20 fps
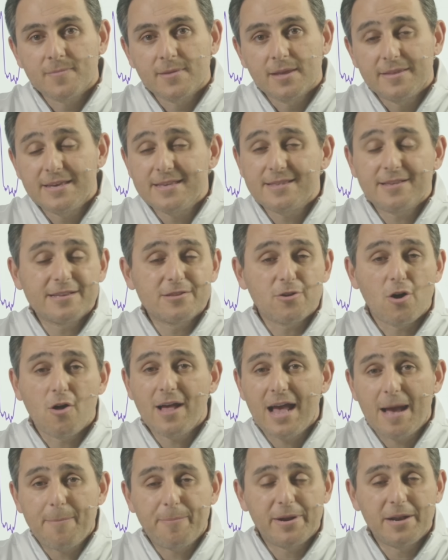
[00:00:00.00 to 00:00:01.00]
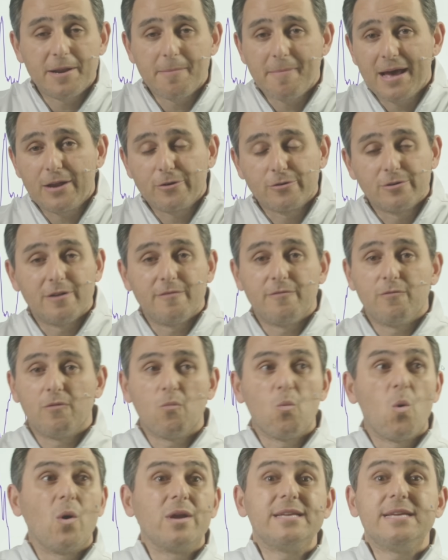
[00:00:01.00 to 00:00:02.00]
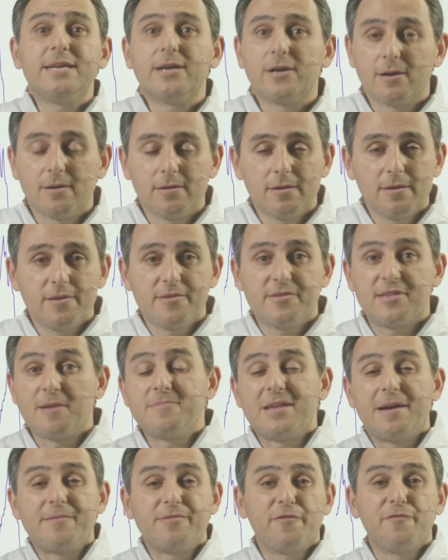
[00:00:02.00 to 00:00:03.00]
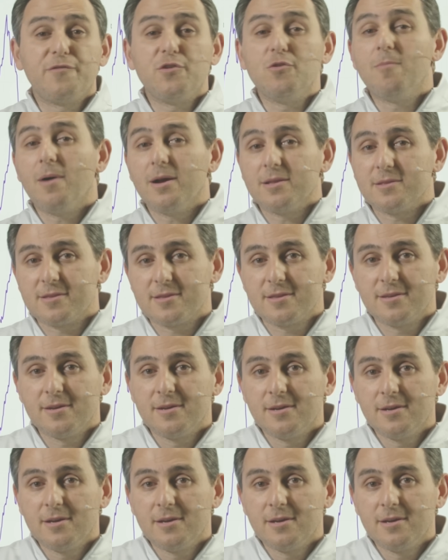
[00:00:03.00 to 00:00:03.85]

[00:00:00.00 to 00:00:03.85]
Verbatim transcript: These things all happen in a matter of one year, sometimes a few months.